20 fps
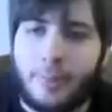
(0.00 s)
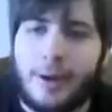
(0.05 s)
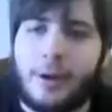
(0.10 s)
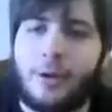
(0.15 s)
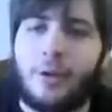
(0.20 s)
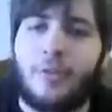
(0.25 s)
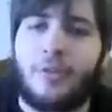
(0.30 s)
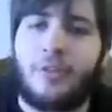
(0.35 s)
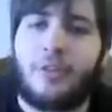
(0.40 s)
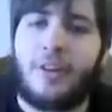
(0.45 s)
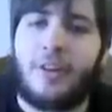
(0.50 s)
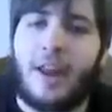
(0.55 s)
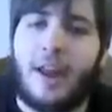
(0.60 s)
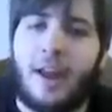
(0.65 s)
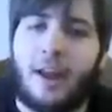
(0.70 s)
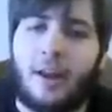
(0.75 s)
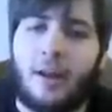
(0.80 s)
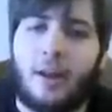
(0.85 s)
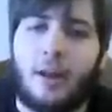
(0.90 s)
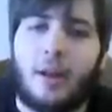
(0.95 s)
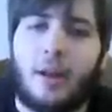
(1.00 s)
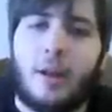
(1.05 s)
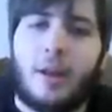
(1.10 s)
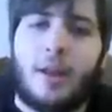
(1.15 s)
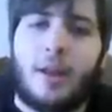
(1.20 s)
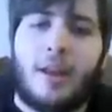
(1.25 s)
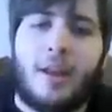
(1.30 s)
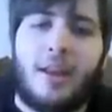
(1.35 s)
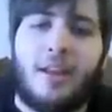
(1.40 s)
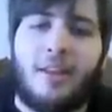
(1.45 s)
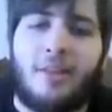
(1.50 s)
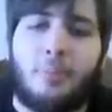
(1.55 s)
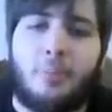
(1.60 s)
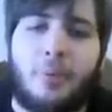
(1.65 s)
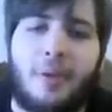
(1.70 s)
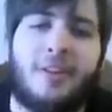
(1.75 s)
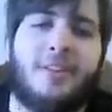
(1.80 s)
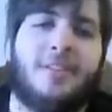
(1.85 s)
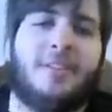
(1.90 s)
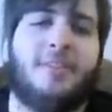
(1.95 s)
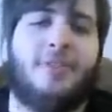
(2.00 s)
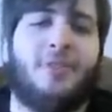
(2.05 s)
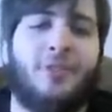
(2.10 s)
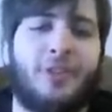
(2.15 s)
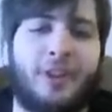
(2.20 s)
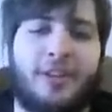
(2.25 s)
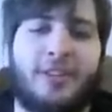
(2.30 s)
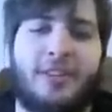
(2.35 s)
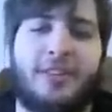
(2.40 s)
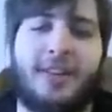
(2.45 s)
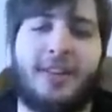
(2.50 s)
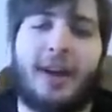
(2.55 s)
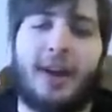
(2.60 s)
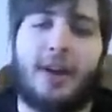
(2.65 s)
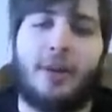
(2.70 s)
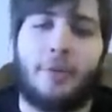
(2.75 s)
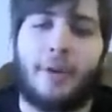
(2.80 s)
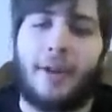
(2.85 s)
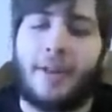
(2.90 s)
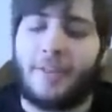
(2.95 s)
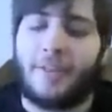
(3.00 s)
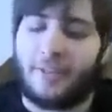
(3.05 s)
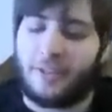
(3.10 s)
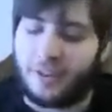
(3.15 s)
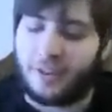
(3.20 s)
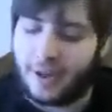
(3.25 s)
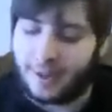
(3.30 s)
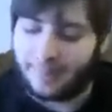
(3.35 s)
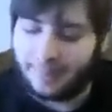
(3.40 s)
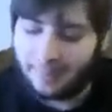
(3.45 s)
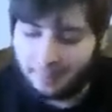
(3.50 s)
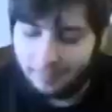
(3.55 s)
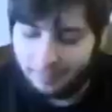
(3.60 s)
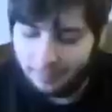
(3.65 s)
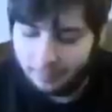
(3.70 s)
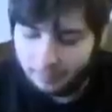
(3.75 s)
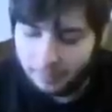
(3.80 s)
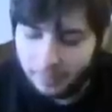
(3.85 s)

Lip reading: remainder of the deck is placed face down on the table.